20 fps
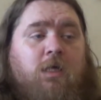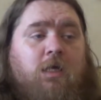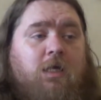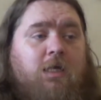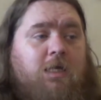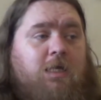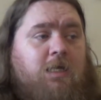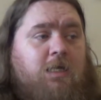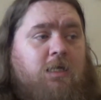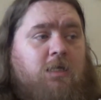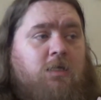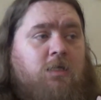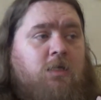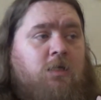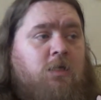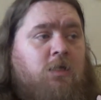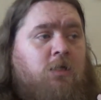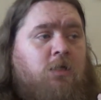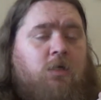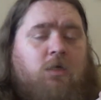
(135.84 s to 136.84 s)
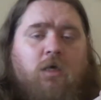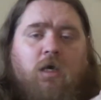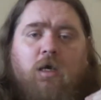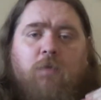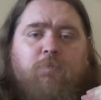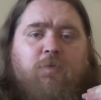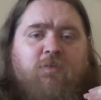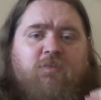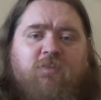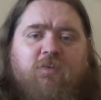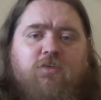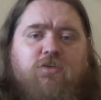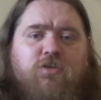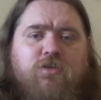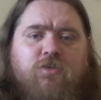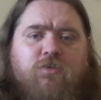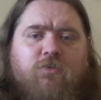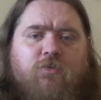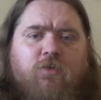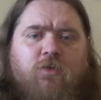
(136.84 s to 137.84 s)
in
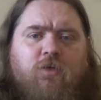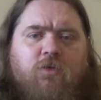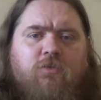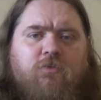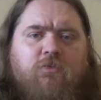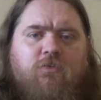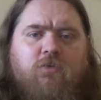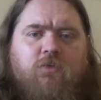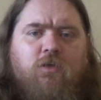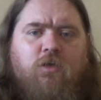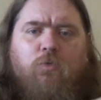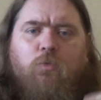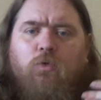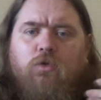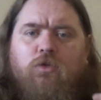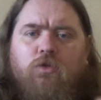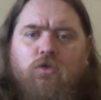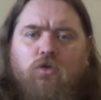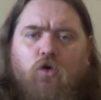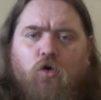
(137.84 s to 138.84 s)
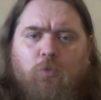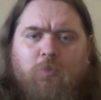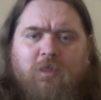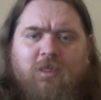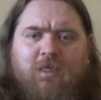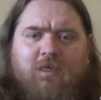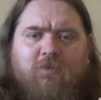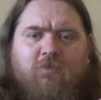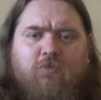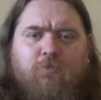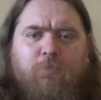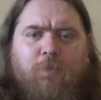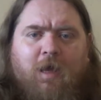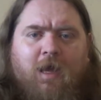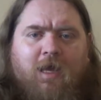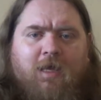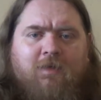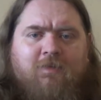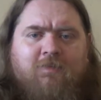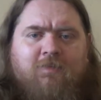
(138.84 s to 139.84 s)
positions that you wouldn't normally
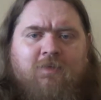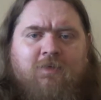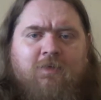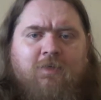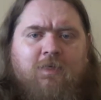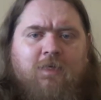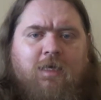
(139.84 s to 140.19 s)
expect,